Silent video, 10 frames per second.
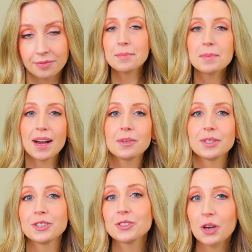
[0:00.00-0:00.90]
Keep in mind
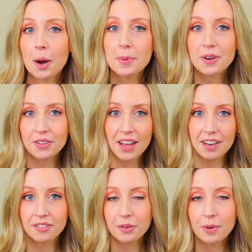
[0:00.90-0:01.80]
when you're shopping
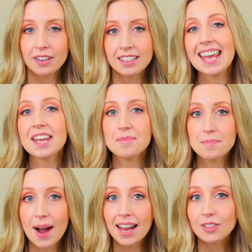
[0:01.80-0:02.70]
online for one, it
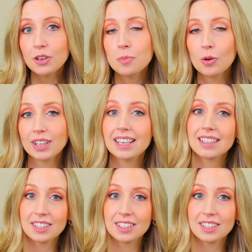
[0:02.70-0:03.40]
might look more like a